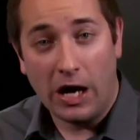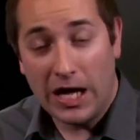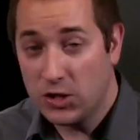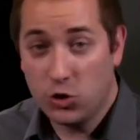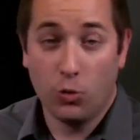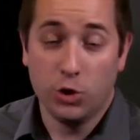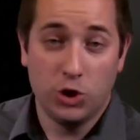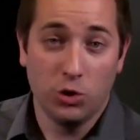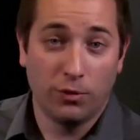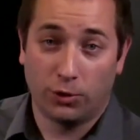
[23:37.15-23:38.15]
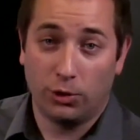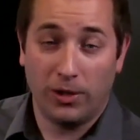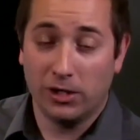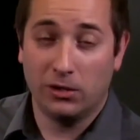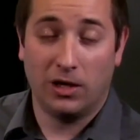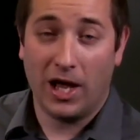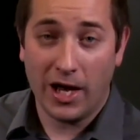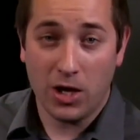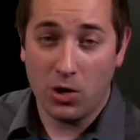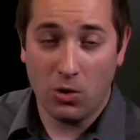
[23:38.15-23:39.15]
as you would do for a regular
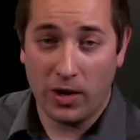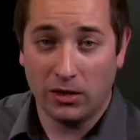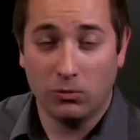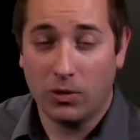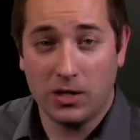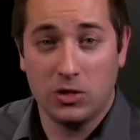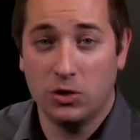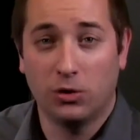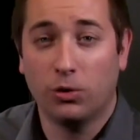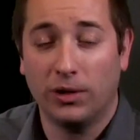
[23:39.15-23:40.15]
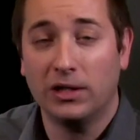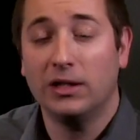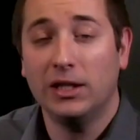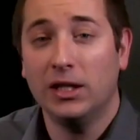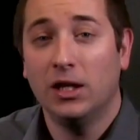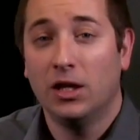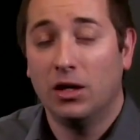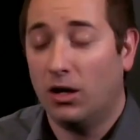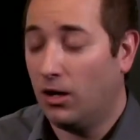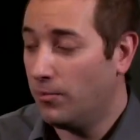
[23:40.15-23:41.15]
I/O and what you commonly
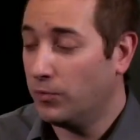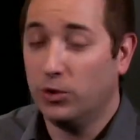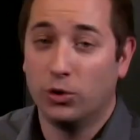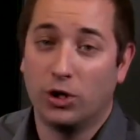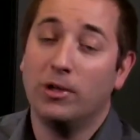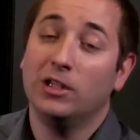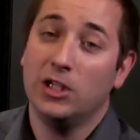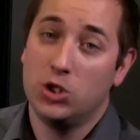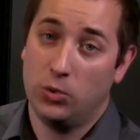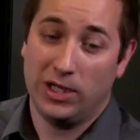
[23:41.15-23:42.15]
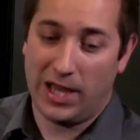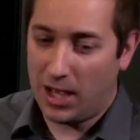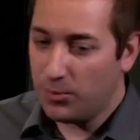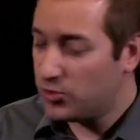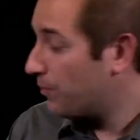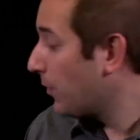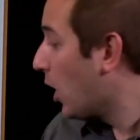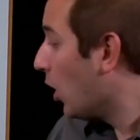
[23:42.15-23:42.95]
do in labs,